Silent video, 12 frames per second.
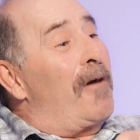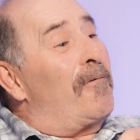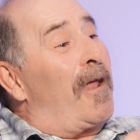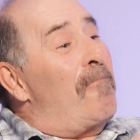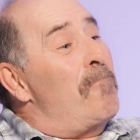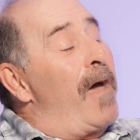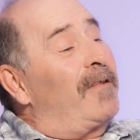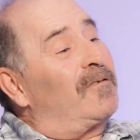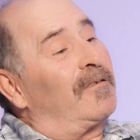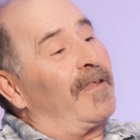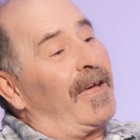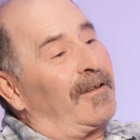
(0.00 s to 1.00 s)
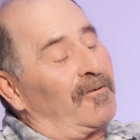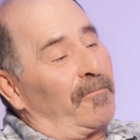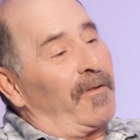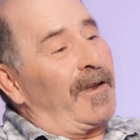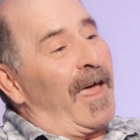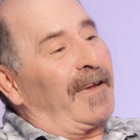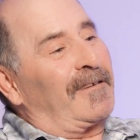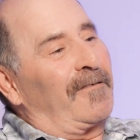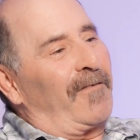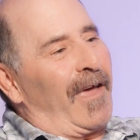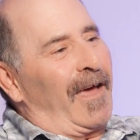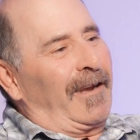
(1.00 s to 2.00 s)
And when I mentioned that to him the next
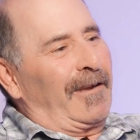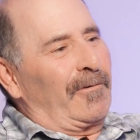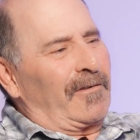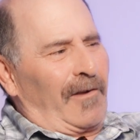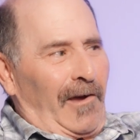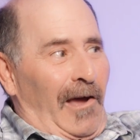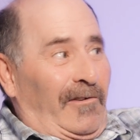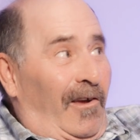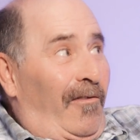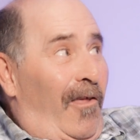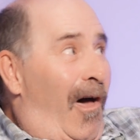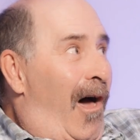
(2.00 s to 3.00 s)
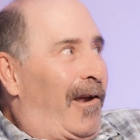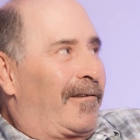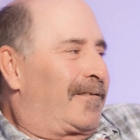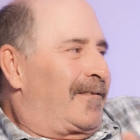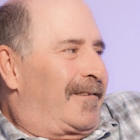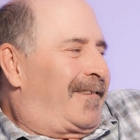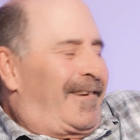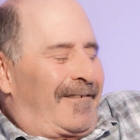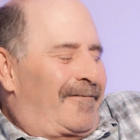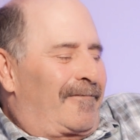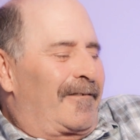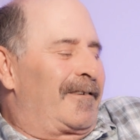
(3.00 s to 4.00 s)
event, he was like, I said that? I was like, yeah,
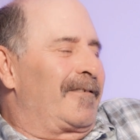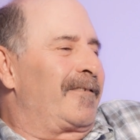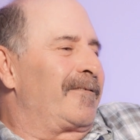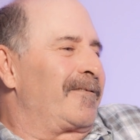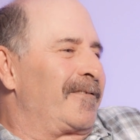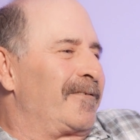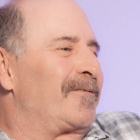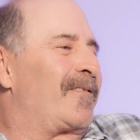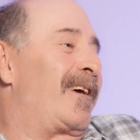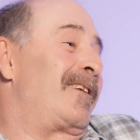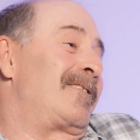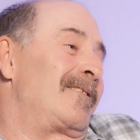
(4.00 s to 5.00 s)
don't worry, dude. It's fine.